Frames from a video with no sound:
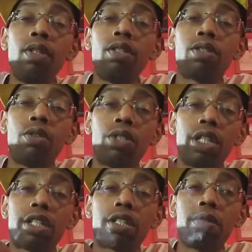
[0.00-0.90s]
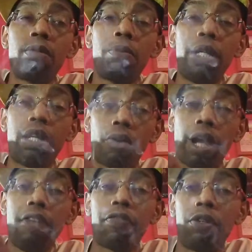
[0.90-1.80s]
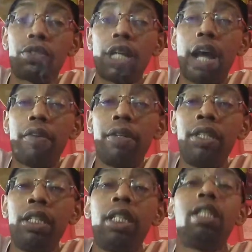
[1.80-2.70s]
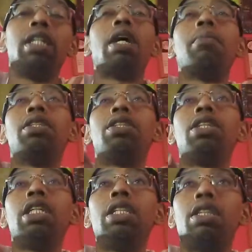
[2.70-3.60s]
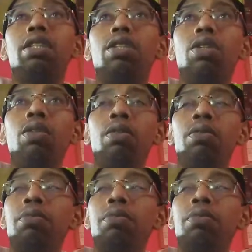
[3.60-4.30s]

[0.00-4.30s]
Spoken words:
So just be grateful, Tyra, that I'm a Jesus dude.